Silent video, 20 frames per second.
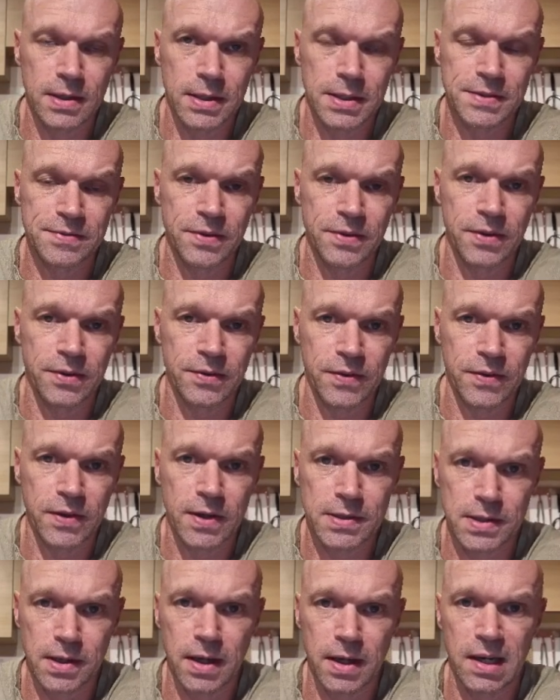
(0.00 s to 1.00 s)
least for the
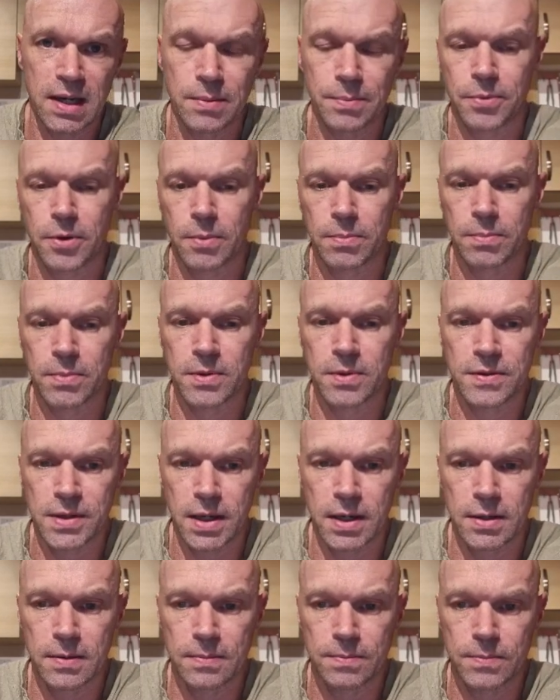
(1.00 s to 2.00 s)
first game and probably the
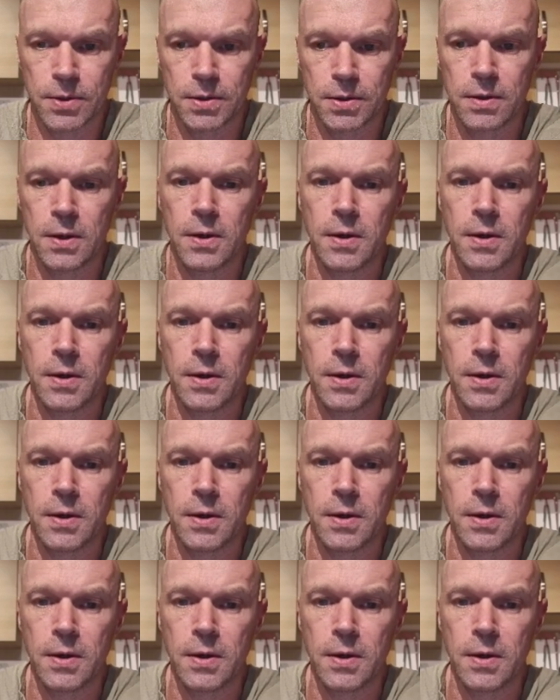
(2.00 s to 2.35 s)
second one.